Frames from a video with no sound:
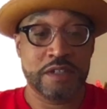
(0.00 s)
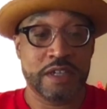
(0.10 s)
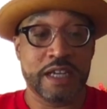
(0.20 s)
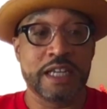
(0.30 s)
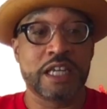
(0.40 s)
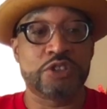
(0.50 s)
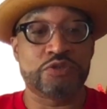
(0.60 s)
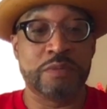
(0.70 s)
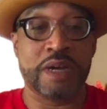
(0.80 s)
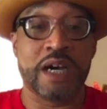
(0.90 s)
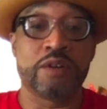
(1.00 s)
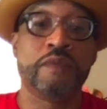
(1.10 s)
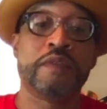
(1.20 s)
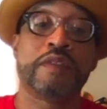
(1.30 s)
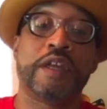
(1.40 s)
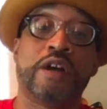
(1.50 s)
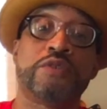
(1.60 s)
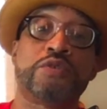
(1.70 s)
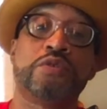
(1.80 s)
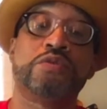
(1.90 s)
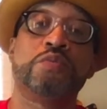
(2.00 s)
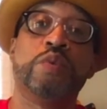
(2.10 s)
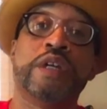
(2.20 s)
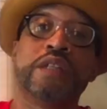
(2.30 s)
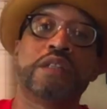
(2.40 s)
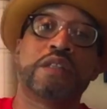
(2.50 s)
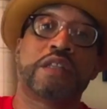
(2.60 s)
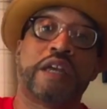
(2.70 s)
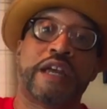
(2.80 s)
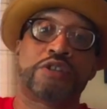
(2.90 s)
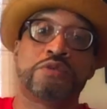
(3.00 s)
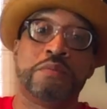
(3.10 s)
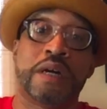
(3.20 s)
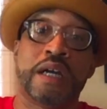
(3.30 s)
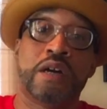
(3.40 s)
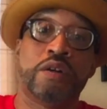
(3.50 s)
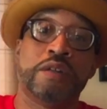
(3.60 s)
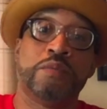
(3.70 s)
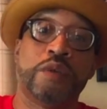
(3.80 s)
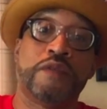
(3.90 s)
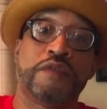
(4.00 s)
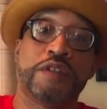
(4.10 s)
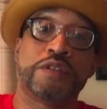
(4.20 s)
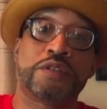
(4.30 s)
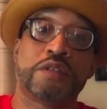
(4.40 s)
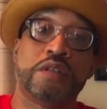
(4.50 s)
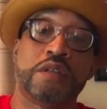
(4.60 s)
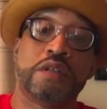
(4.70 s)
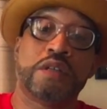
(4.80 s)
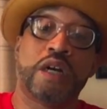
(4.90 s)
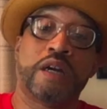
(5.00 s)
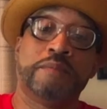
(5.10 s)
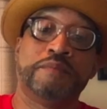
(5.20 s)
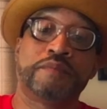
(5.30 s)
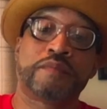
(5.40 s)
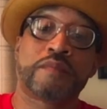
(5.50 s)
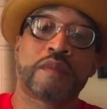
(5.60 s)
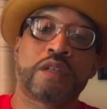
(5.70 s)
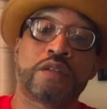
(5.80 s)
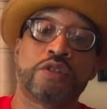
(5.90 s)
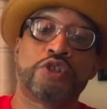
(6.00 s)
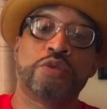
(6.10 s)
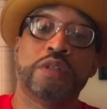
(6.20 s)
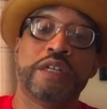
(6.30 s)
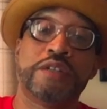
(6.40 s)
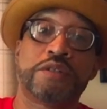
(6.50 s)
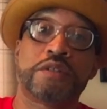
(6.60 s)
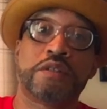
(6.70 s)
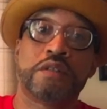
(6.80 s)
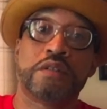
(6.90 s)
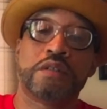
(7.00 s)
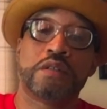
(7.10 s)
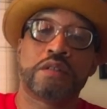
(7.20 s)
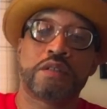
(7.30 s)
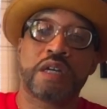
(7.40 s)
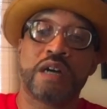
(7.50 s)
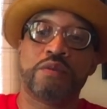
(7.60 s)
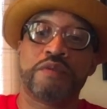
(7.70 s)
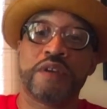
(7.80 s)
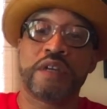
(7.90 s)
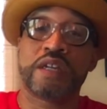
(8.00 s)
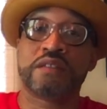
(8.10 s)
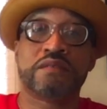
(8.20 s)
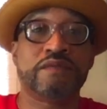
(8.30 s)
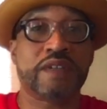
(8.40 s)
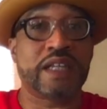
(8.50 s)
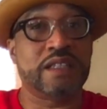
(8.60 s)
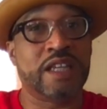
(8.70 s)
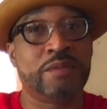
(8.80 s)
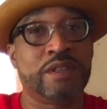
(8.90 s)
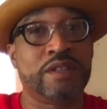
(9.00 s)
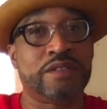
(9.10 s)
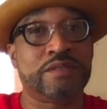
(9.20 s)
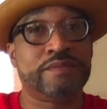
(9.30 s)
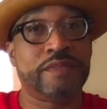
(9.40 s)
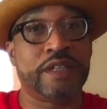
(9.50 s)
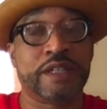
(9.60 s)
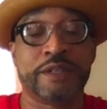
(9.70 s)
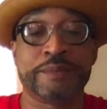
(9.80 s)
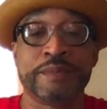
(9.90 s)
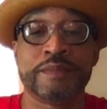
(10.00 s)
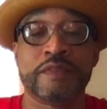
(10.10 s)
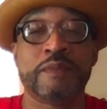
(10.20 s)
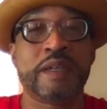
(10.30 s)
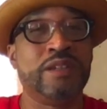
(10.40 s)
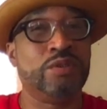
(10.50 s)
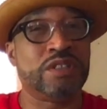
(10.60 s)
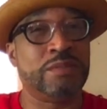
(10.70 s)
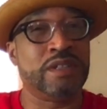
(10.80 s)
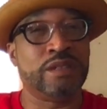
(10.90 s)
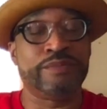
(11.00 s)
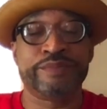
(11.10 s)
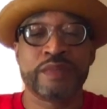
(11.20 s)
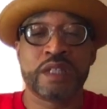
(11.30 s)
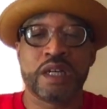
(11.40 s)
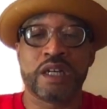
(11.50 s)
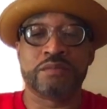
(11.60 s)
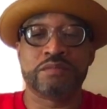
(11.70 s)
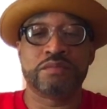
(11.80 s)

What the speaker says: a luxury model. They also went the extra mile and with this um, shoelace toggle thing. Forgot the name of this thing here. Everybody knows, let me know. Um,